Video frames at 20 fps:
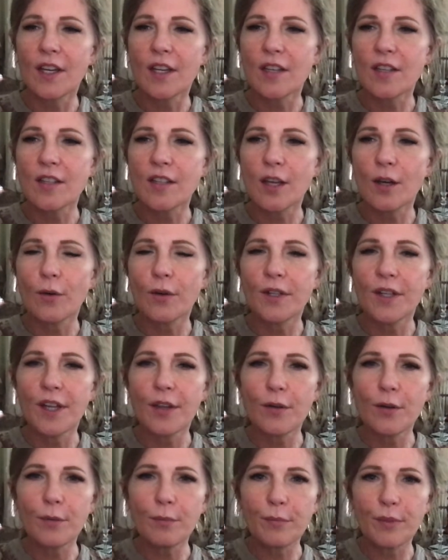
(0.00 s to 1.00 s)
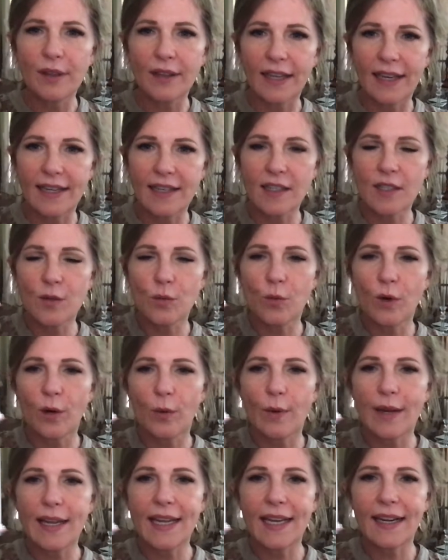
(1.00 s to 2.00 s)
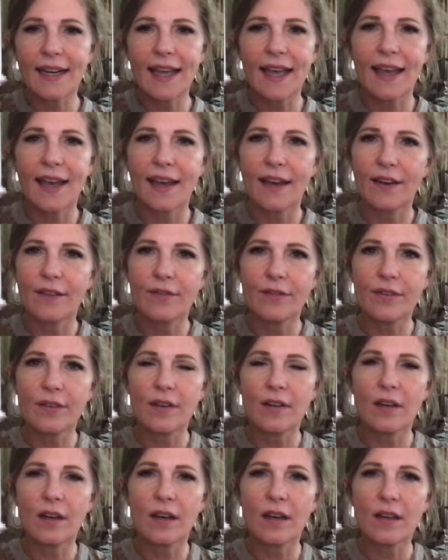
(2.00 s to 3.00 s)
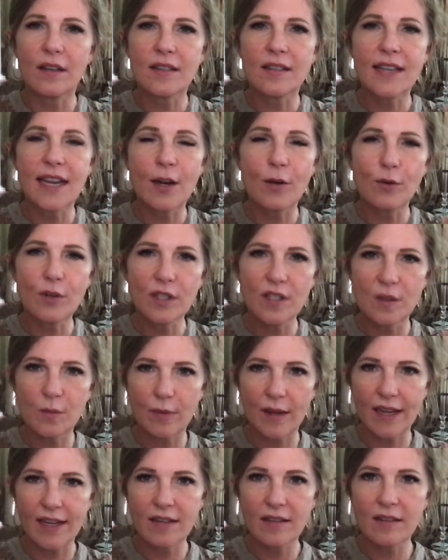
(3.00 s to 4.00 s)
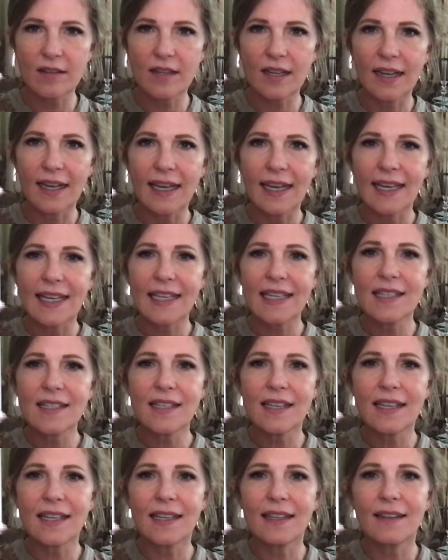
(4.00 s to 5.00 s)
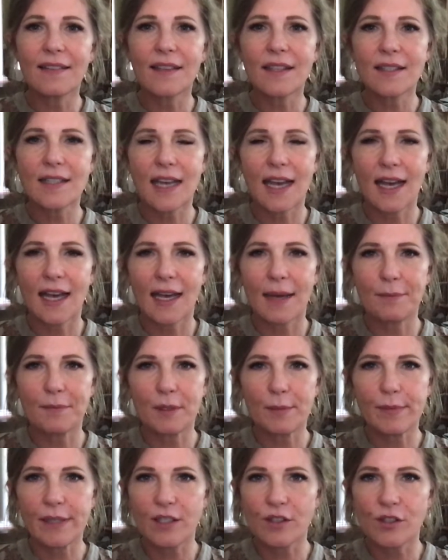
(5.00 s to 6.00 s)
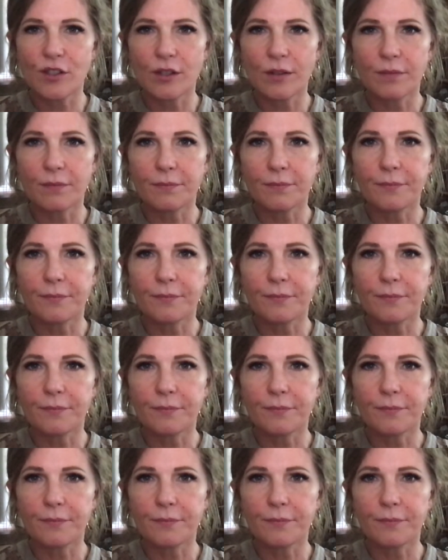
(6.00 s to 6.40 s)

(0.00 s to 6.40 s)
So, another place where we can have uh, sacred space is in the time dimension.